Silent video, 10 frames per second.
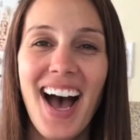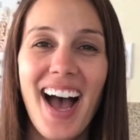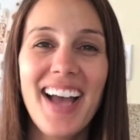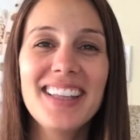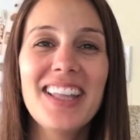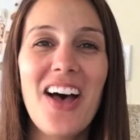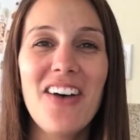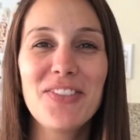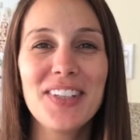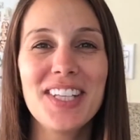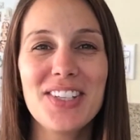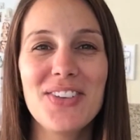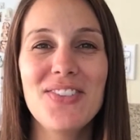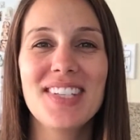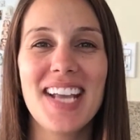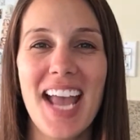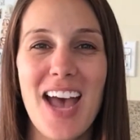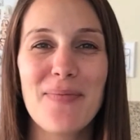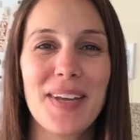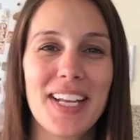I loved when this used to
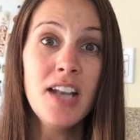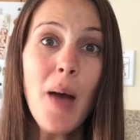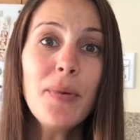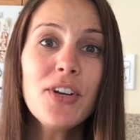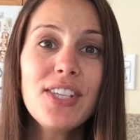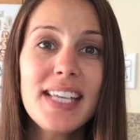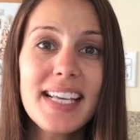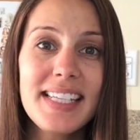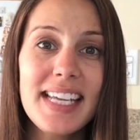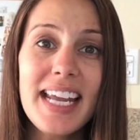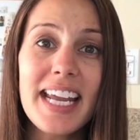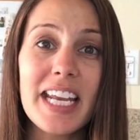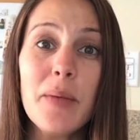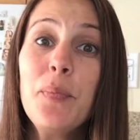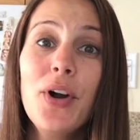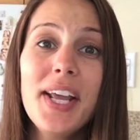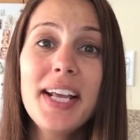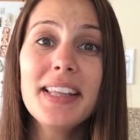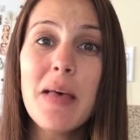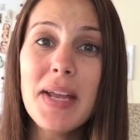happen. Number 16,
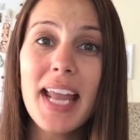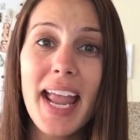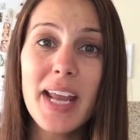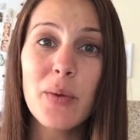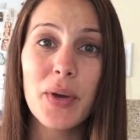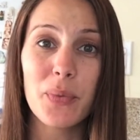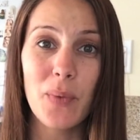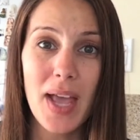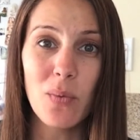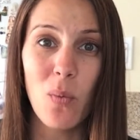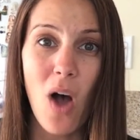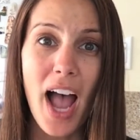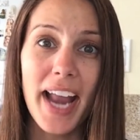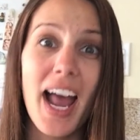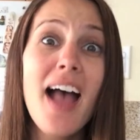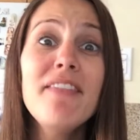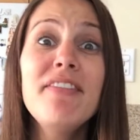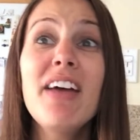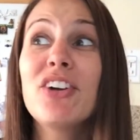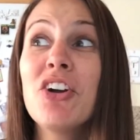putting lemonade with red wine. I've
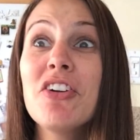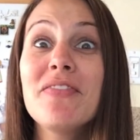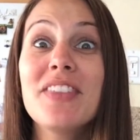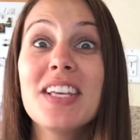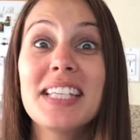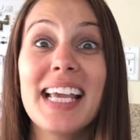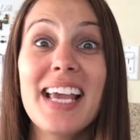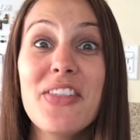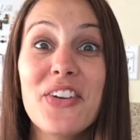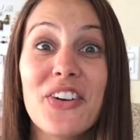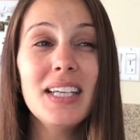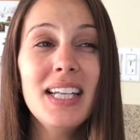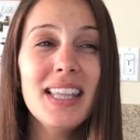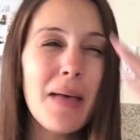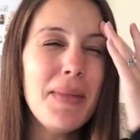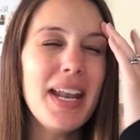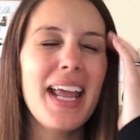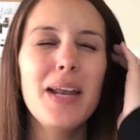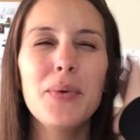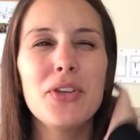never heard of this either. Isn't
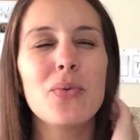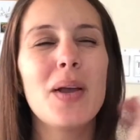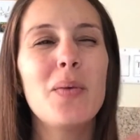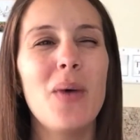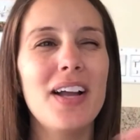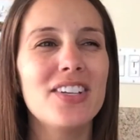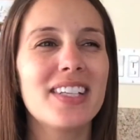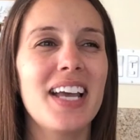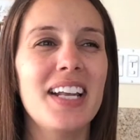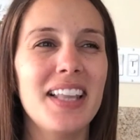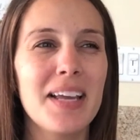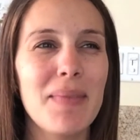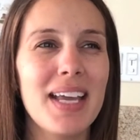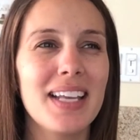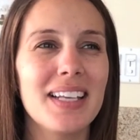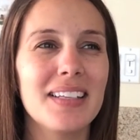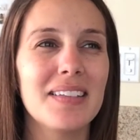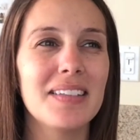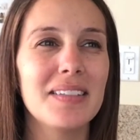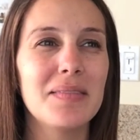lemonade with your red wine just kind of like making
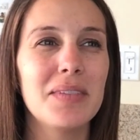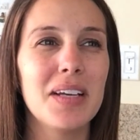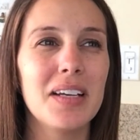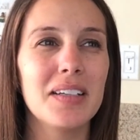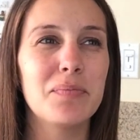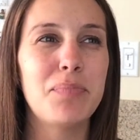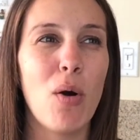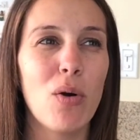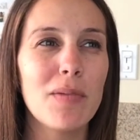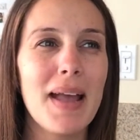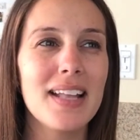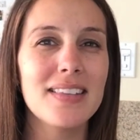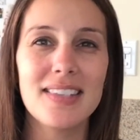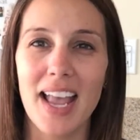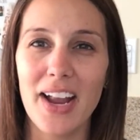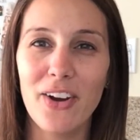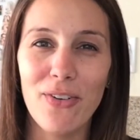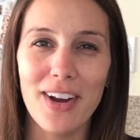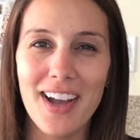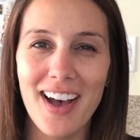poor man
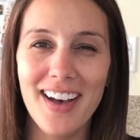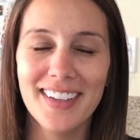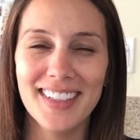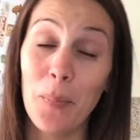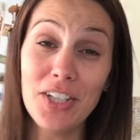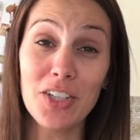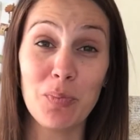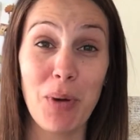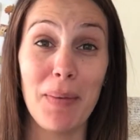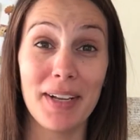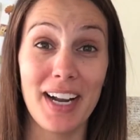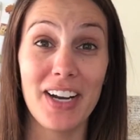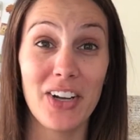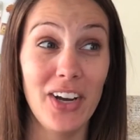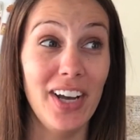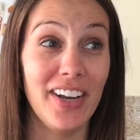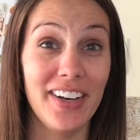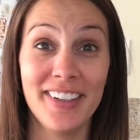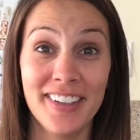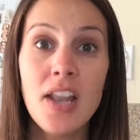sangria? Bet you it's probably kind of
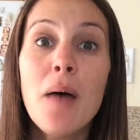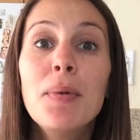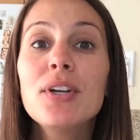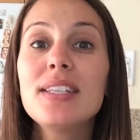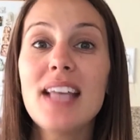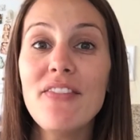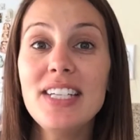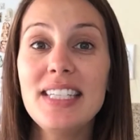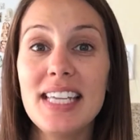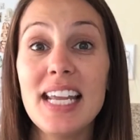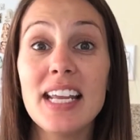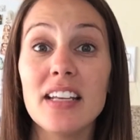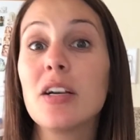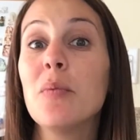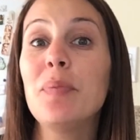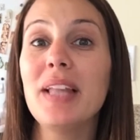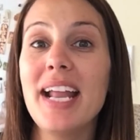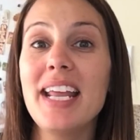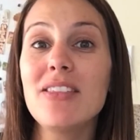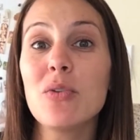good. Number 17,
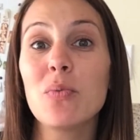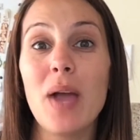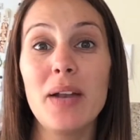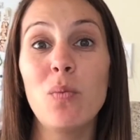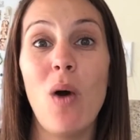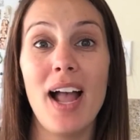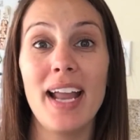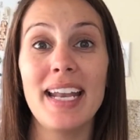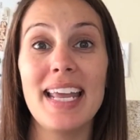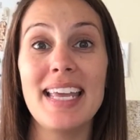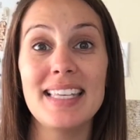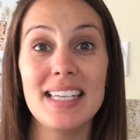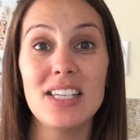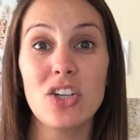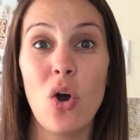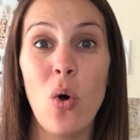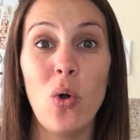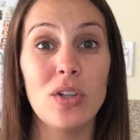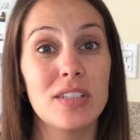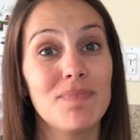complaining the red wine isn't
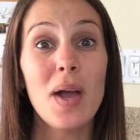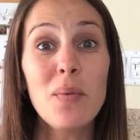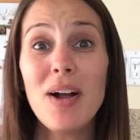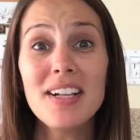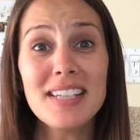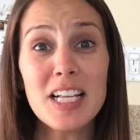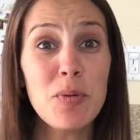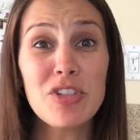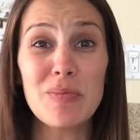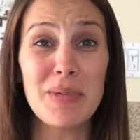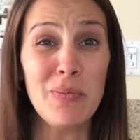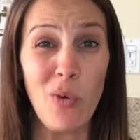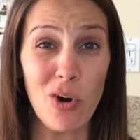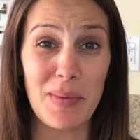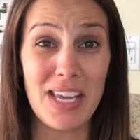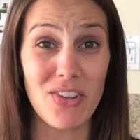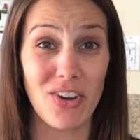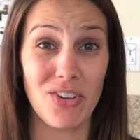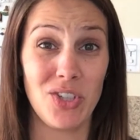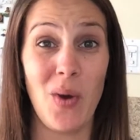cold. Red wine's not supposed to be warm
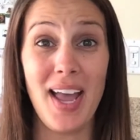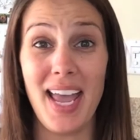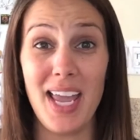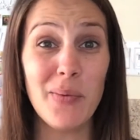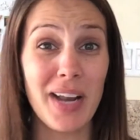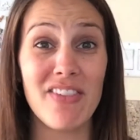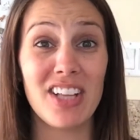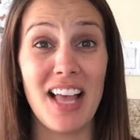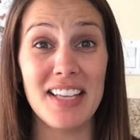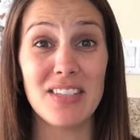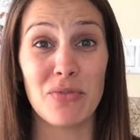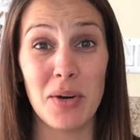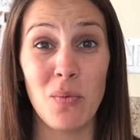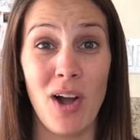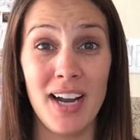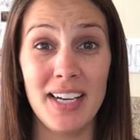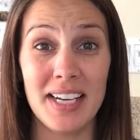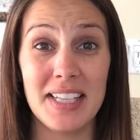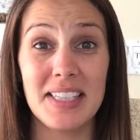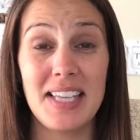either, so I hate when I have a glass of red wine and
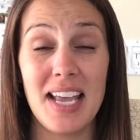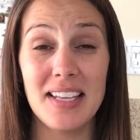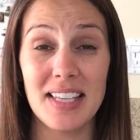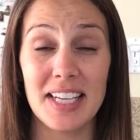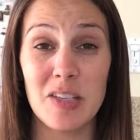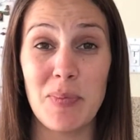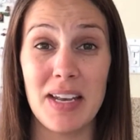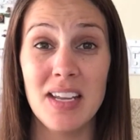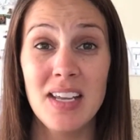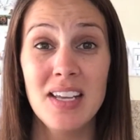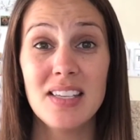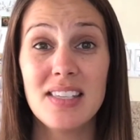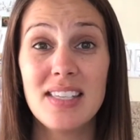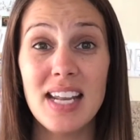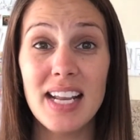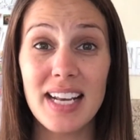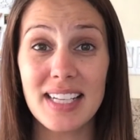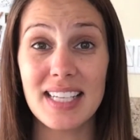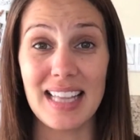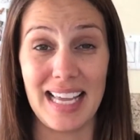it tastes like it's been sitting
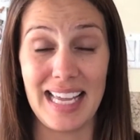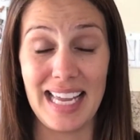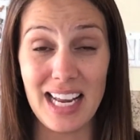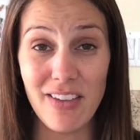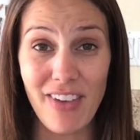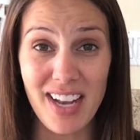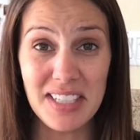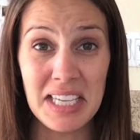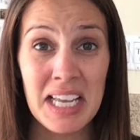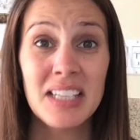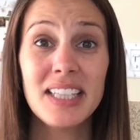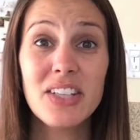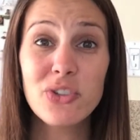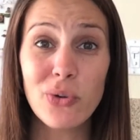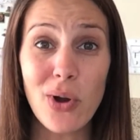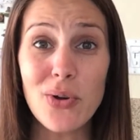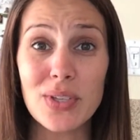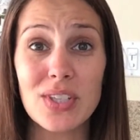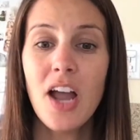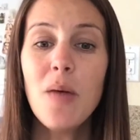next to the heating vent. That's
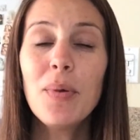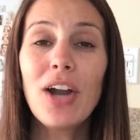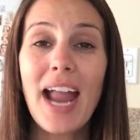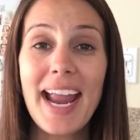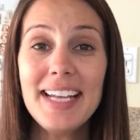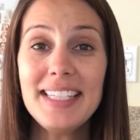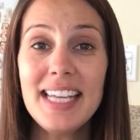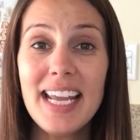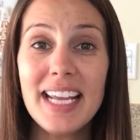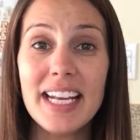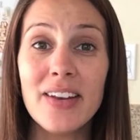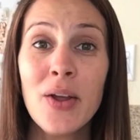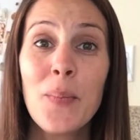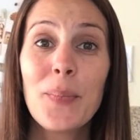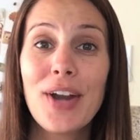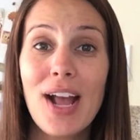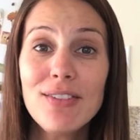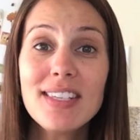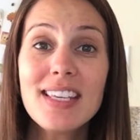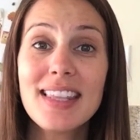gross. Number 18,
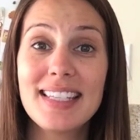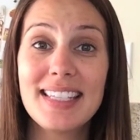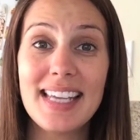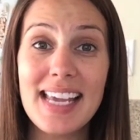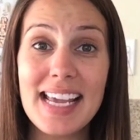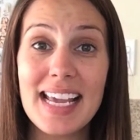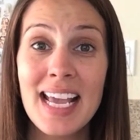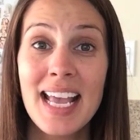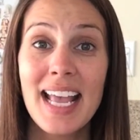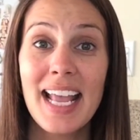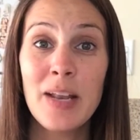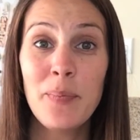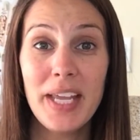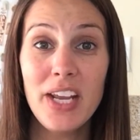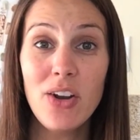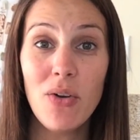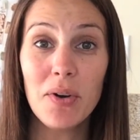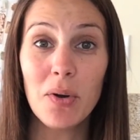pronouncing the T in Pinot